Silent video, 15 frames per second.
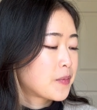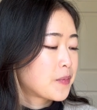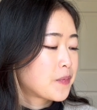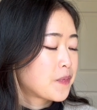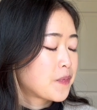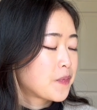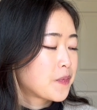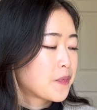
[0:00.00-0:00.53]

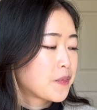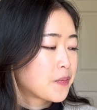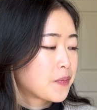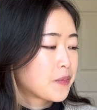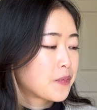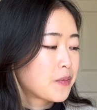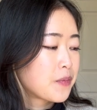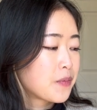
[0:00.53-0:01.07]

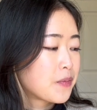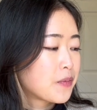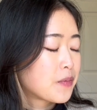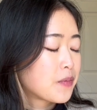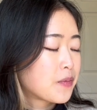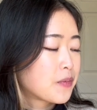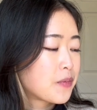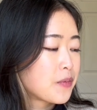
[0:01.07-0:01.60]

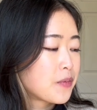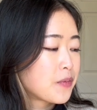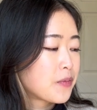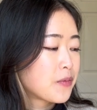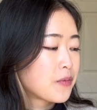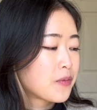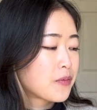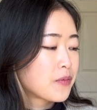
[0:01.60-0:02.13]

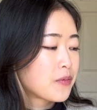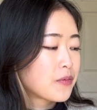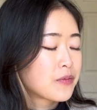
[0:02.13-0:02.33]
(no one is talking)